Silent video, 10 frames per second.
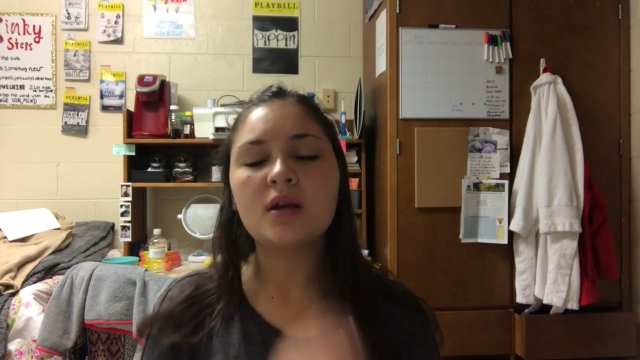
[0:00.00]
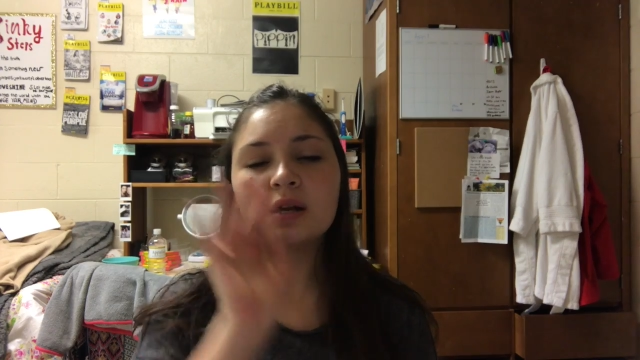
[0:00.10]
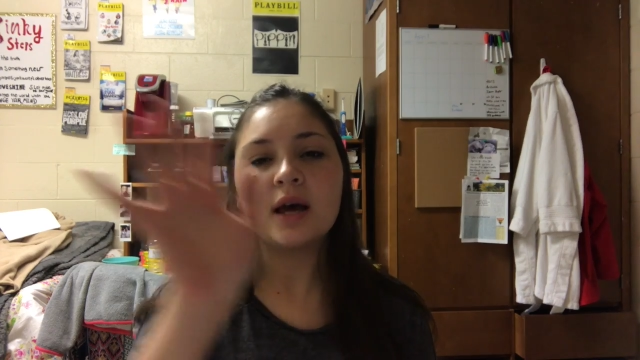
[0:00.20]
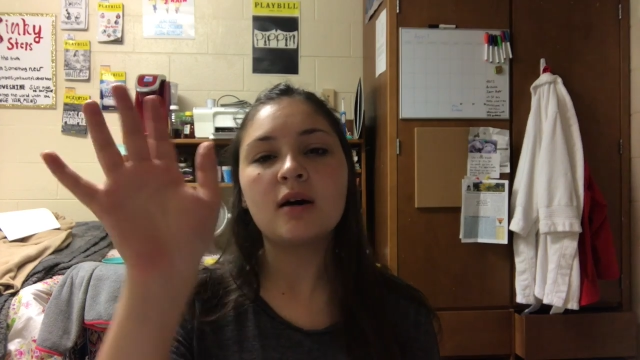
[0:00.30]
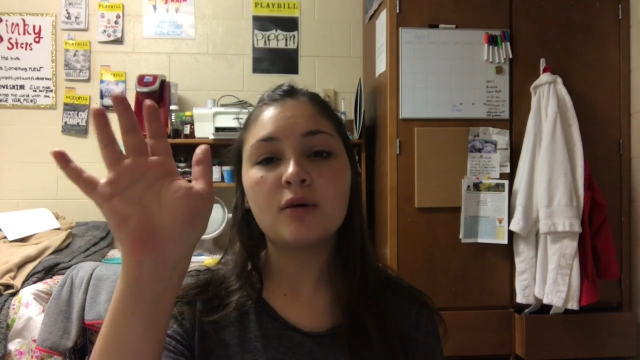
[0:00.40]

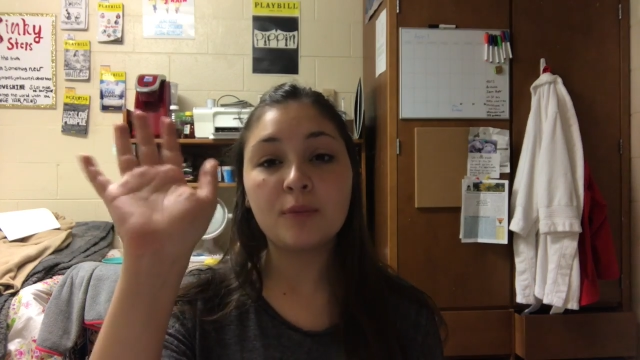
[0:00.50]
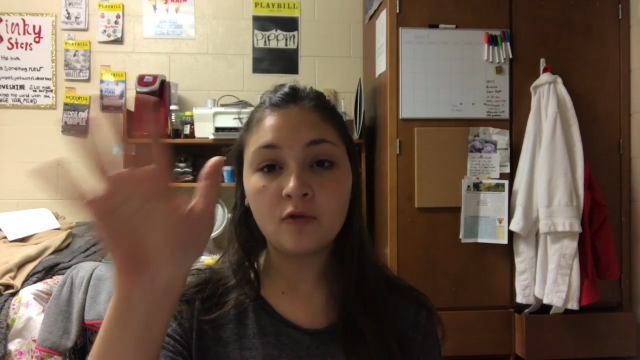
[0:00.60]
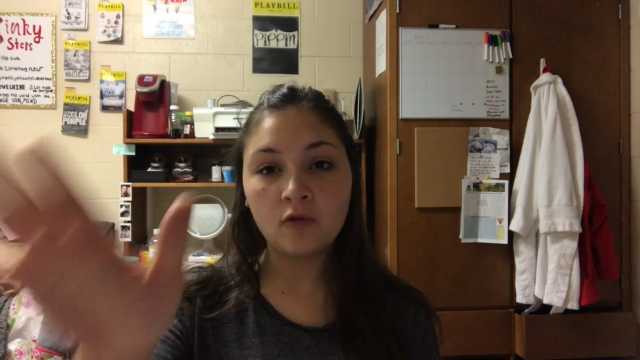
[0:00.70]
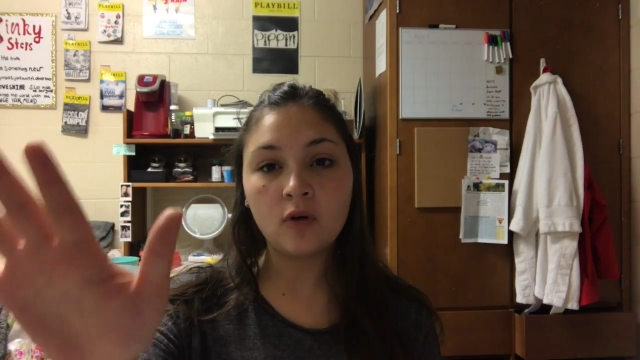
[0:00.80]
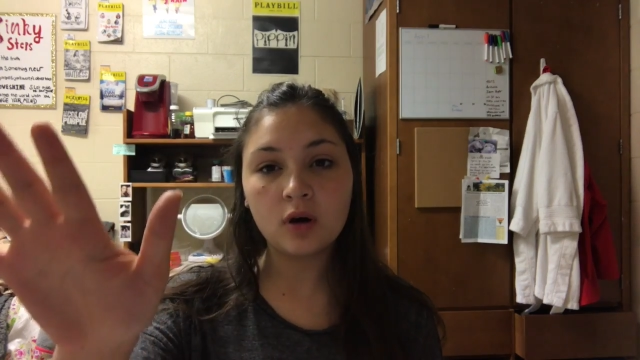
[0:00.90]
Now,
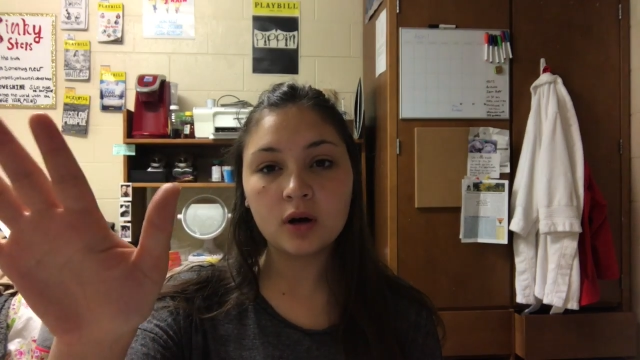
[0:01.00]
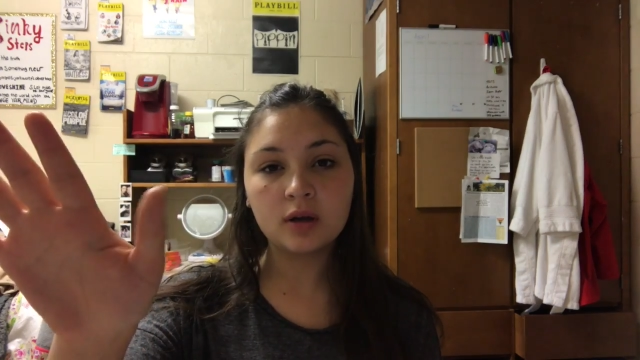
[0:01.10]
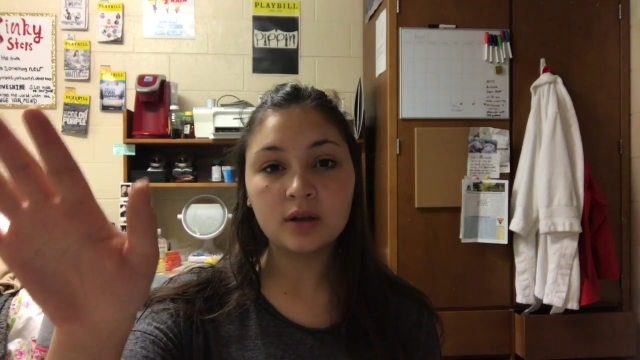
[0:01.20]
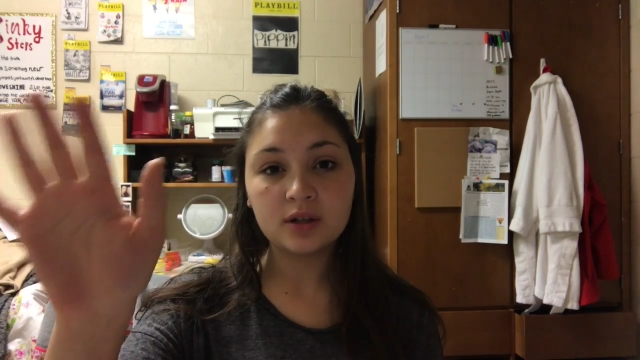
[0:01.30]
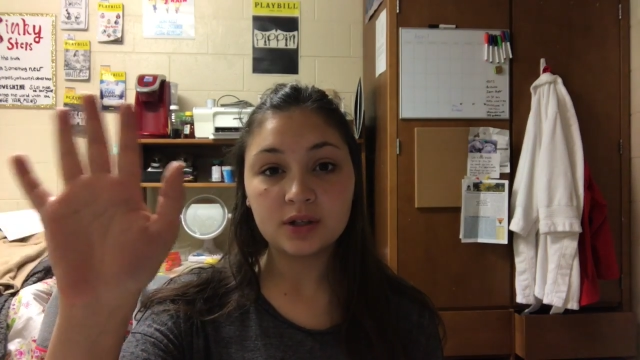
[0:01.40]
before
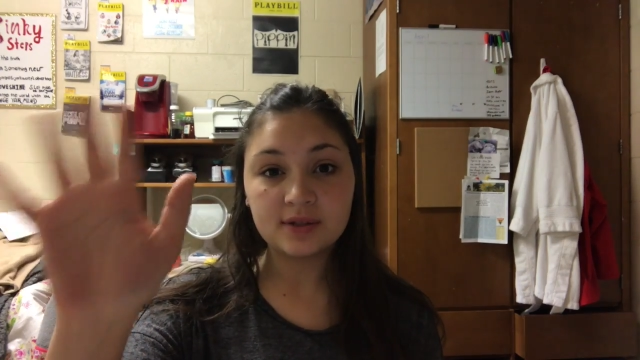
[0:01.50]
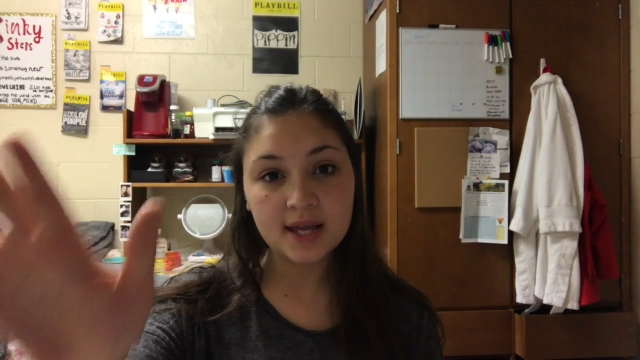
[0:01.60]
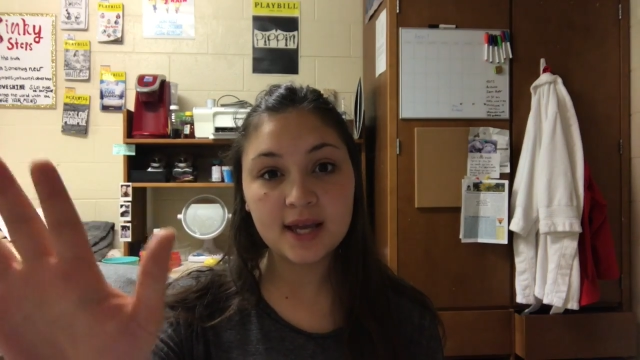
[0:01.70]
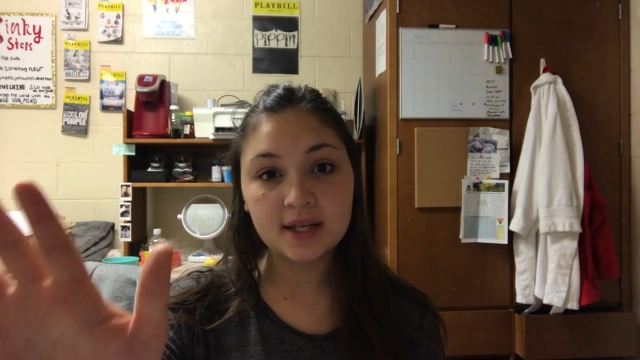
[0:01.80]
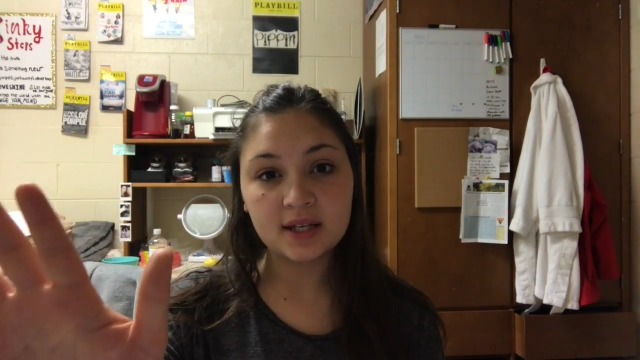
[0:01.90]
you
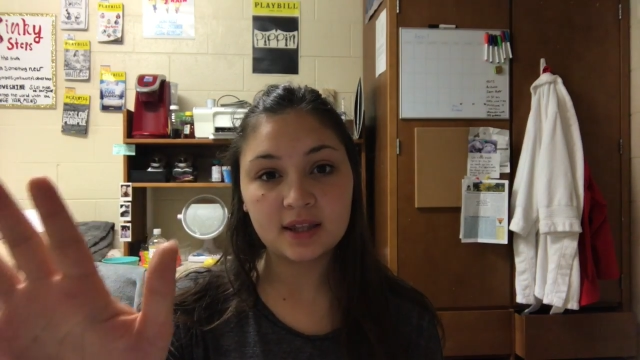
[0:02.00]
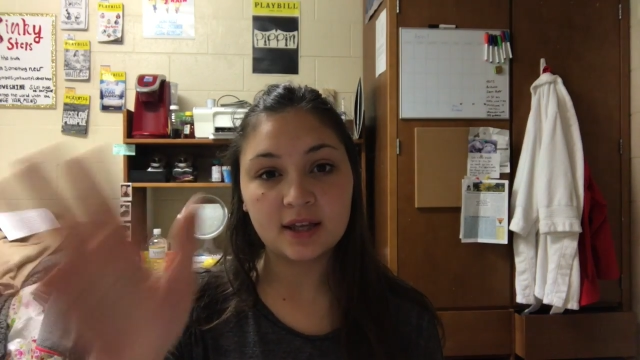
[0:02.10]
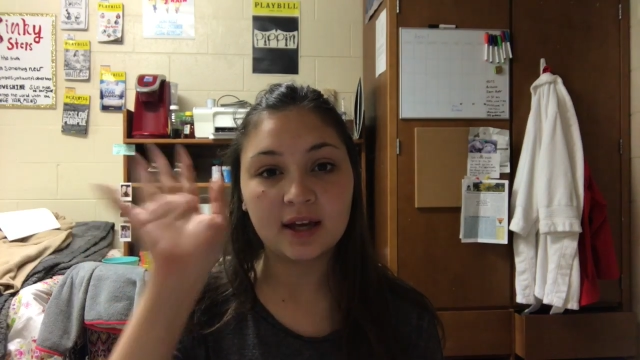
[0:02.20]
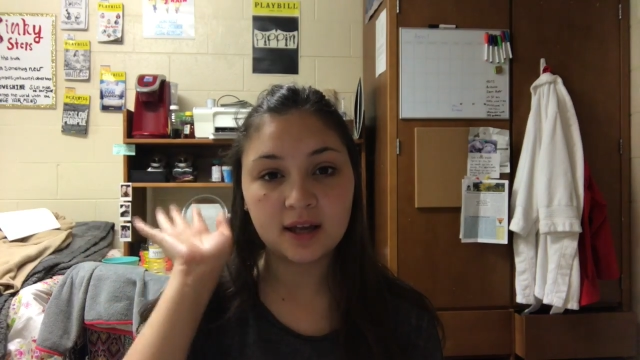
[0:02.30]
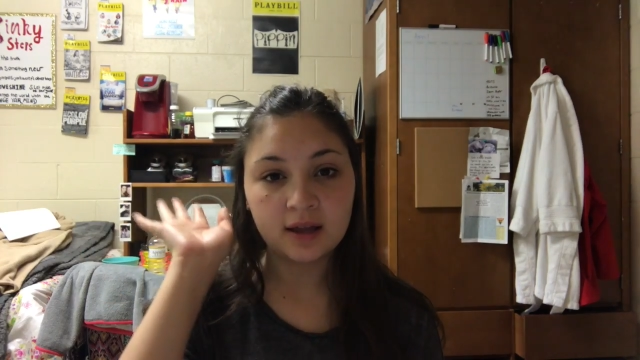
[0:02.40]
say
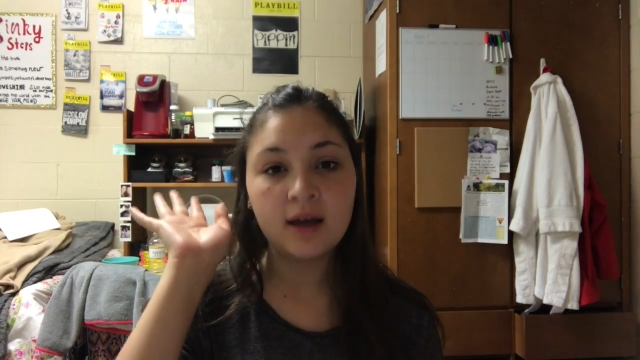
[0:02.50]
anything,